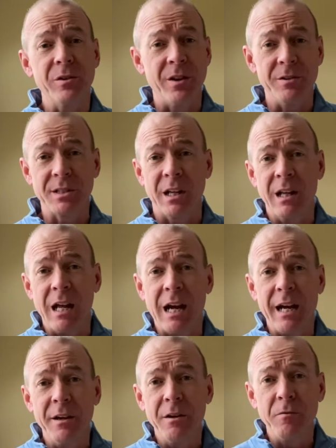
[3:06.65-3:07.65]
There's a
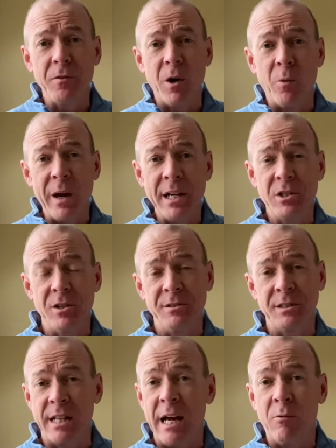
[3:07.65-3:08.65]
lot of
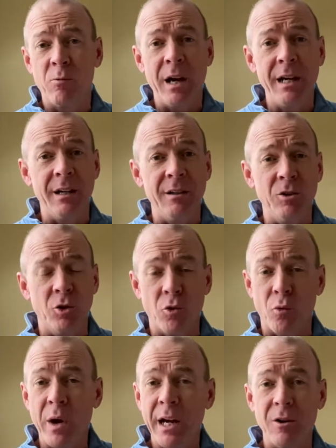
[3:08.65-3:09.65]
arrangers that write
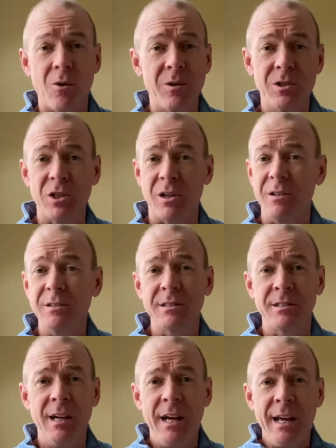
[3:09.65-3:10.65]
great horn charts
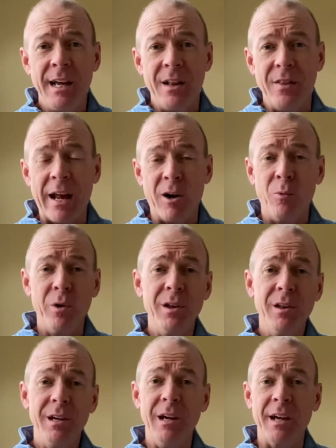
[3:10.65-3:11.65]
that are
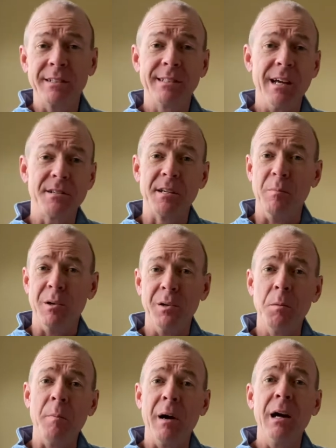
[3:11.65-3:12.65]
really accessible
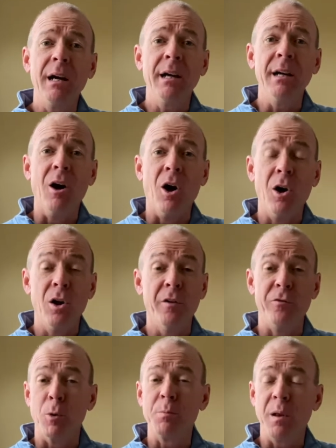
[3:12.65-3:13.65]
by all of
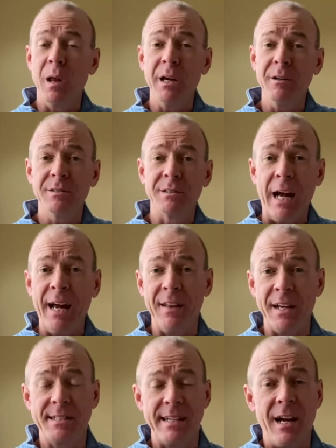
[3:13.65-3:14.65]
your players, and they
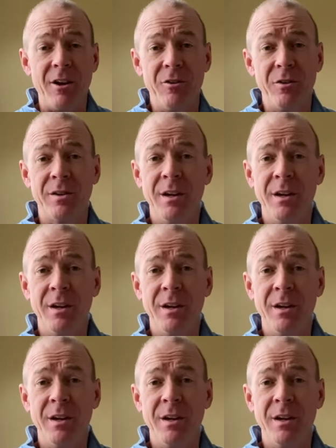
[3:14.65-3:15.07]
sound